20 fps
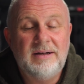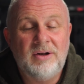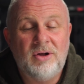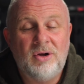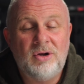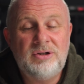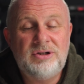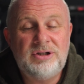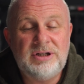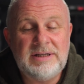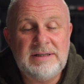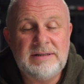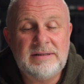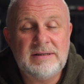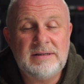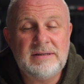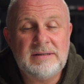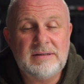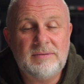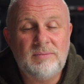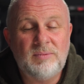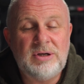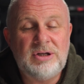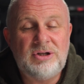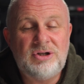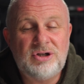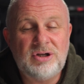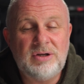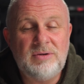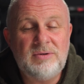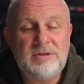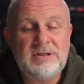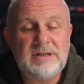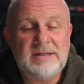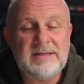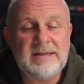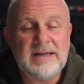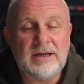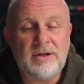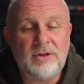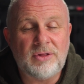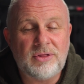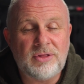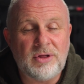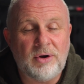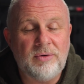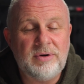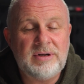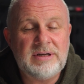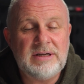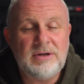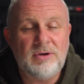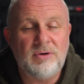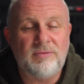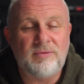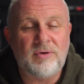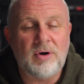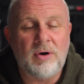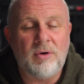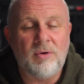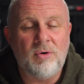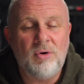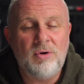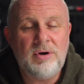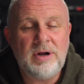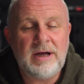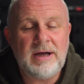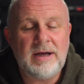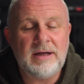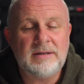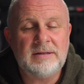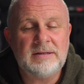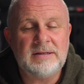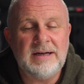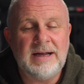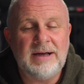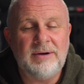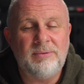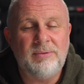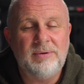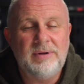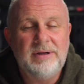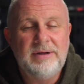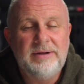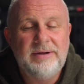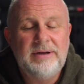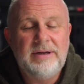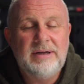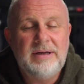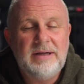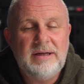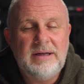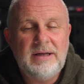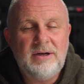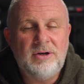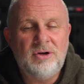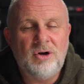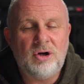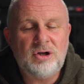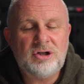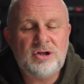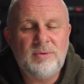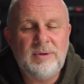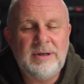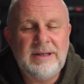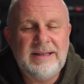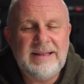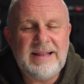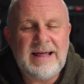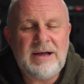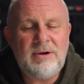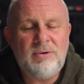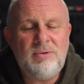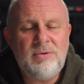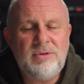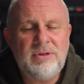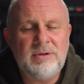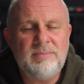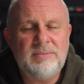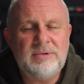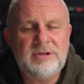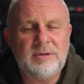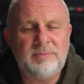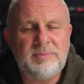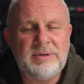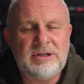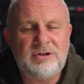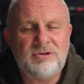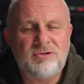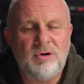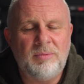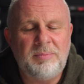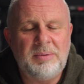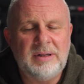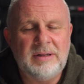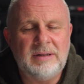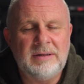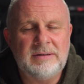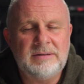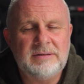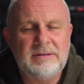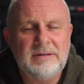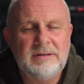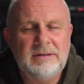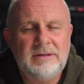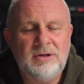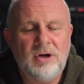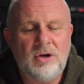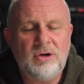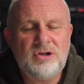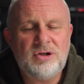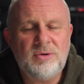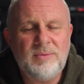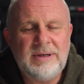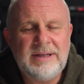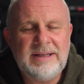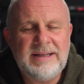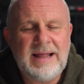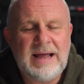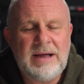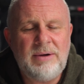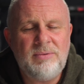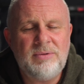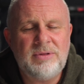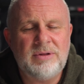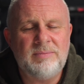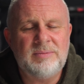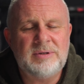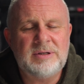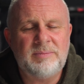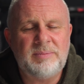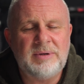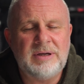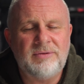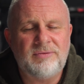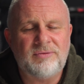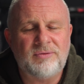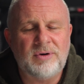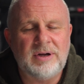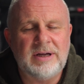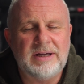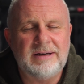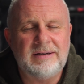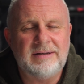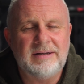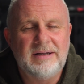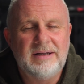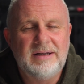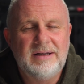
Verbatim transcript: Lord Jesus, we choose to take authority over our own hearts now, not to allow them to be troubled, not to allow them to be afraid.